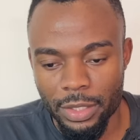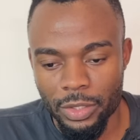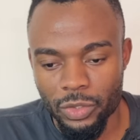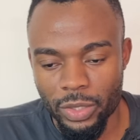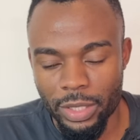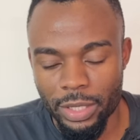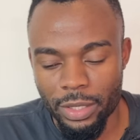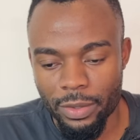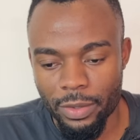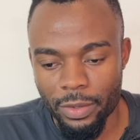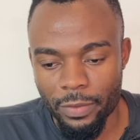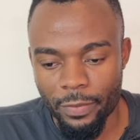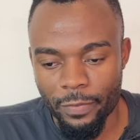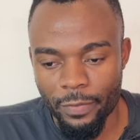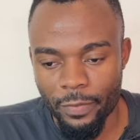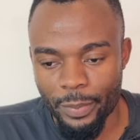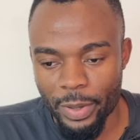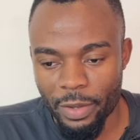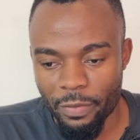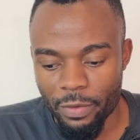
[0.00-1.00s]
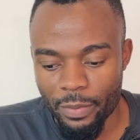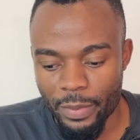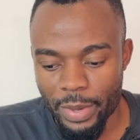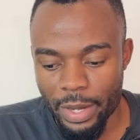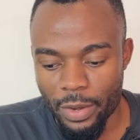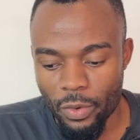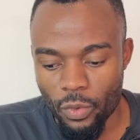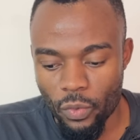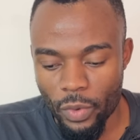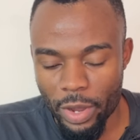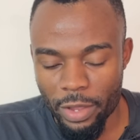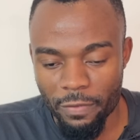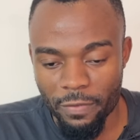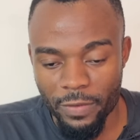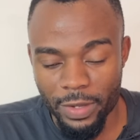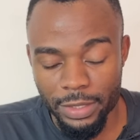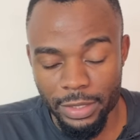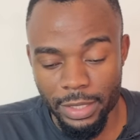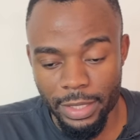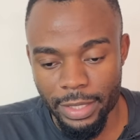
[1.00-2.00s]
actually performing way
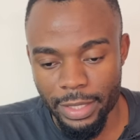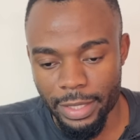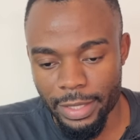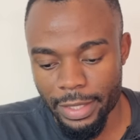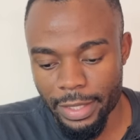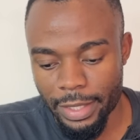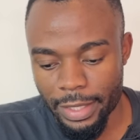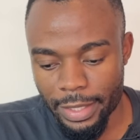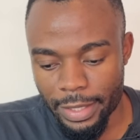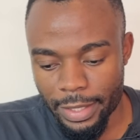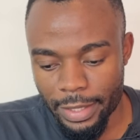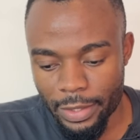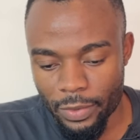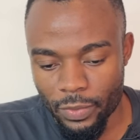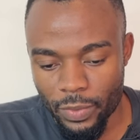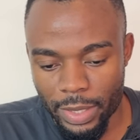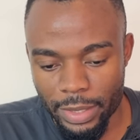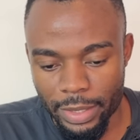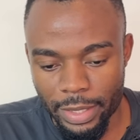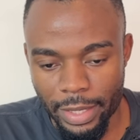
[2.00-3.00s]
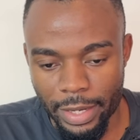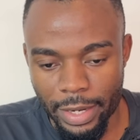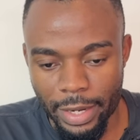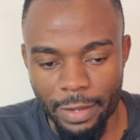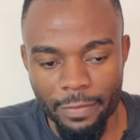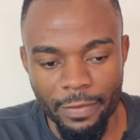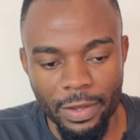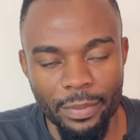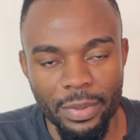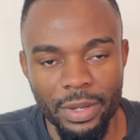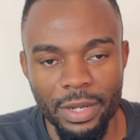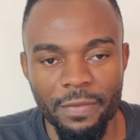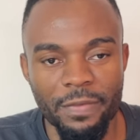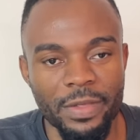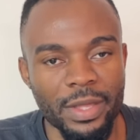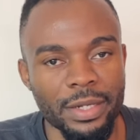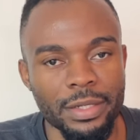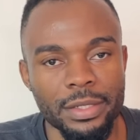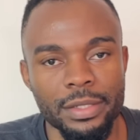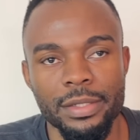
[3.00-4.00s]
faster than the one that I have. I believe
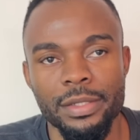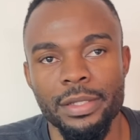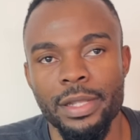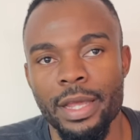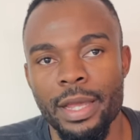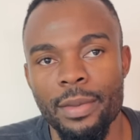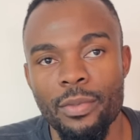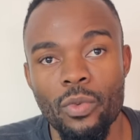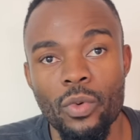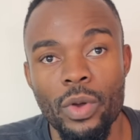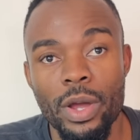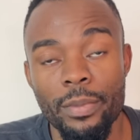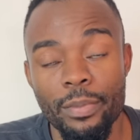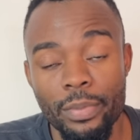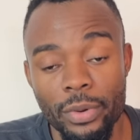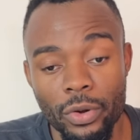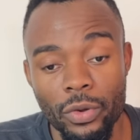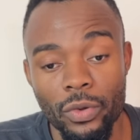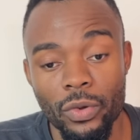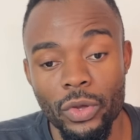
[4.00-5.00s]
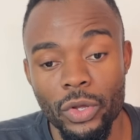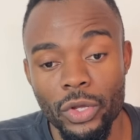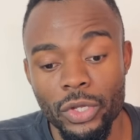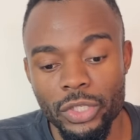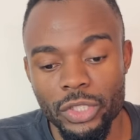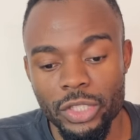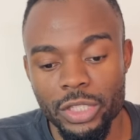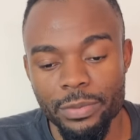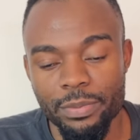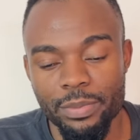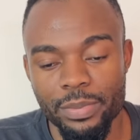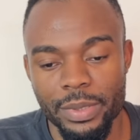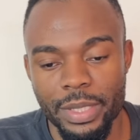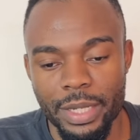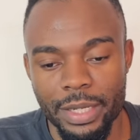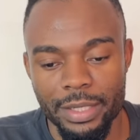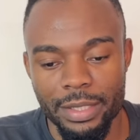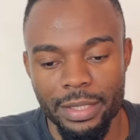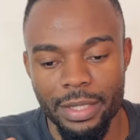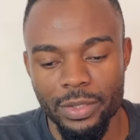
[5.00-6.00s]
that the M1 Pro chip
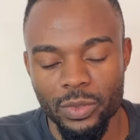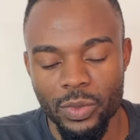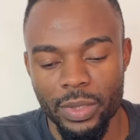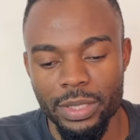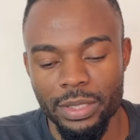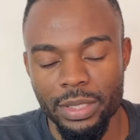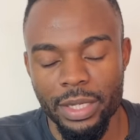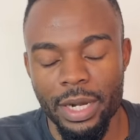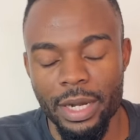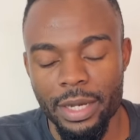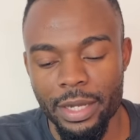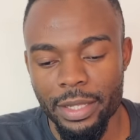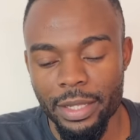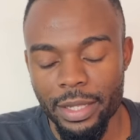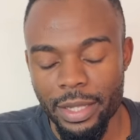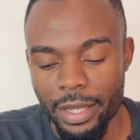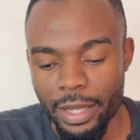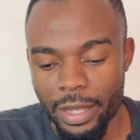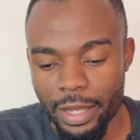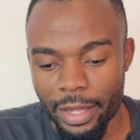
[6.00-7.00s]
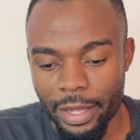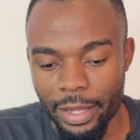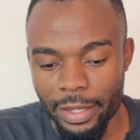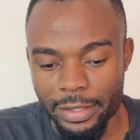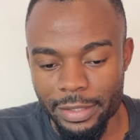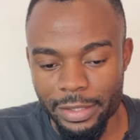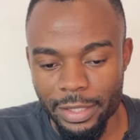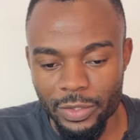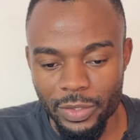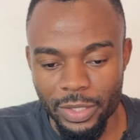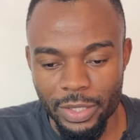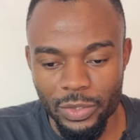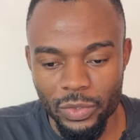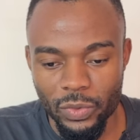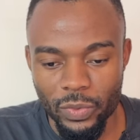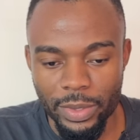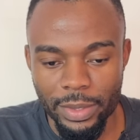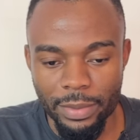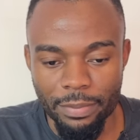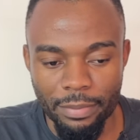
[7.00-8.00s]
that this one is running, it's actually
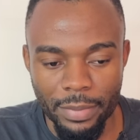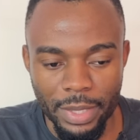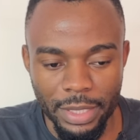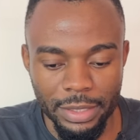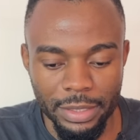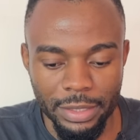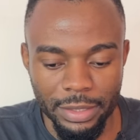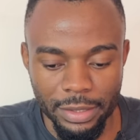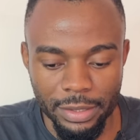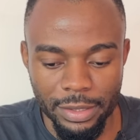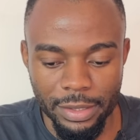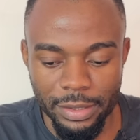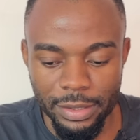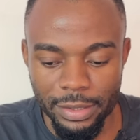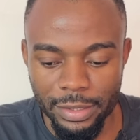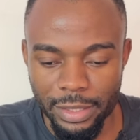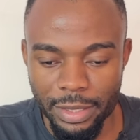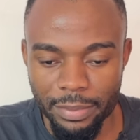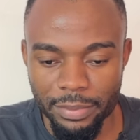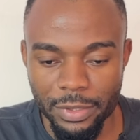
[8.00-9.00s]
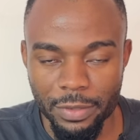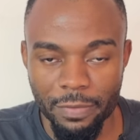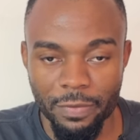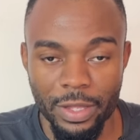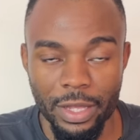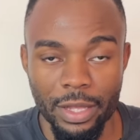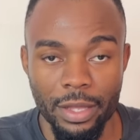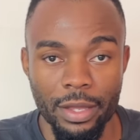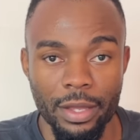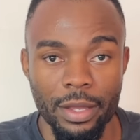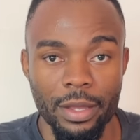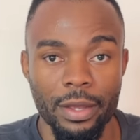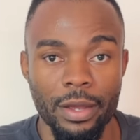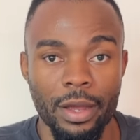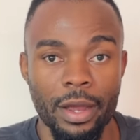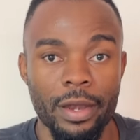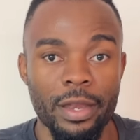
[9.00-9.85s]
doing much justice in terms of the uh,